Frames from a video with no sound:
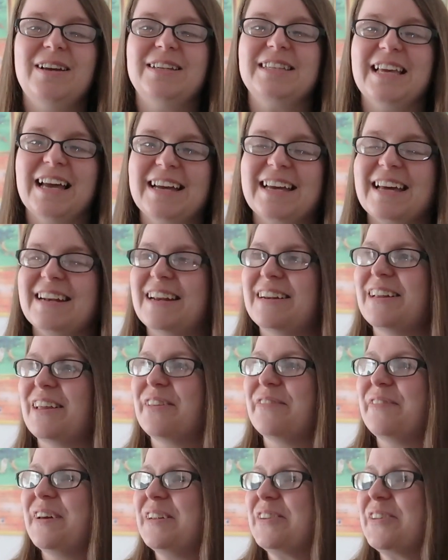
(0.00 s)
Yet again,
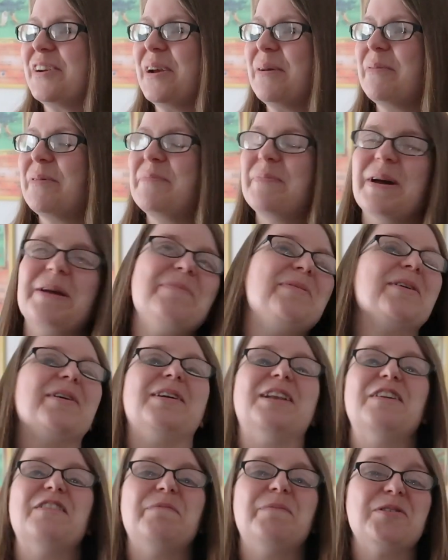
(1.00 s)
another vet trip with baby
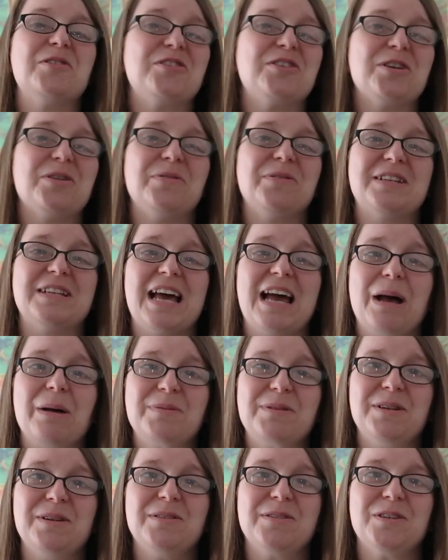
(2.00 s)
Olive, but she was an
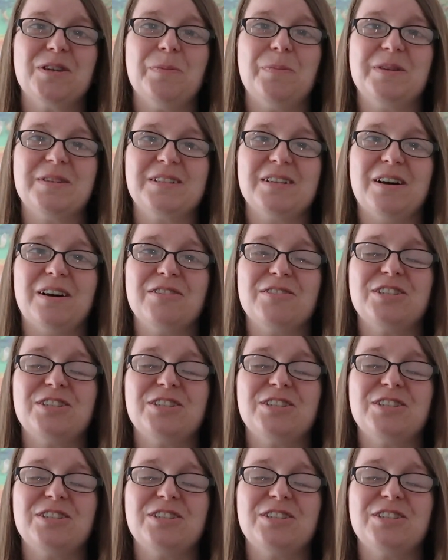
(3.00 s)
absolute superstar.